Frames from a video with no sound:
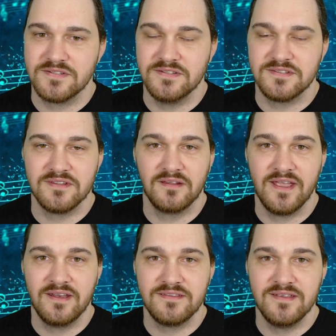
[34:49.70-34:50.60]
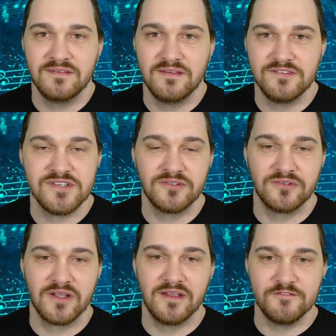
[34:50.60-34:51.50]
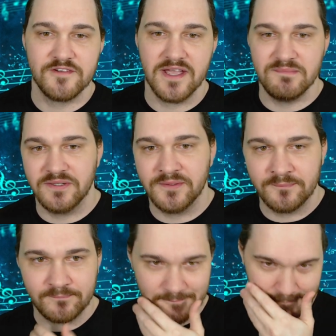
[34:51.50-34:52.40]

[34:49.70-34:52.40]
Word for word: it's the light at the end of the tunnel kind of vibe, you know?